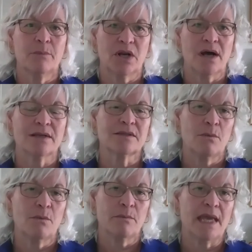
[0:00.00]

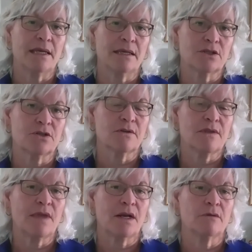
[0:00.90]
also making sure
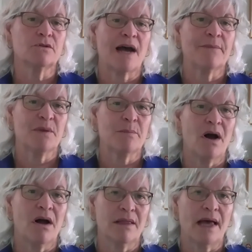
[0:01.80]
that they don't drop the
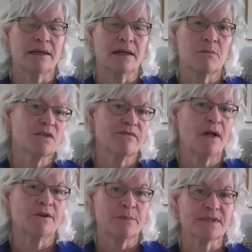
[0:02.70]
ball on our most
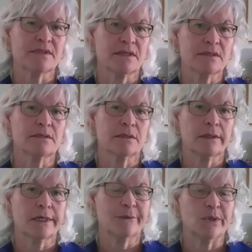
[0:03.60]
vulnerable citizens in the
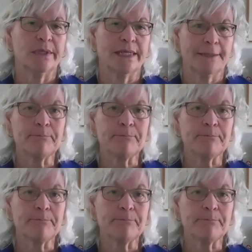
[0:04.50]
community.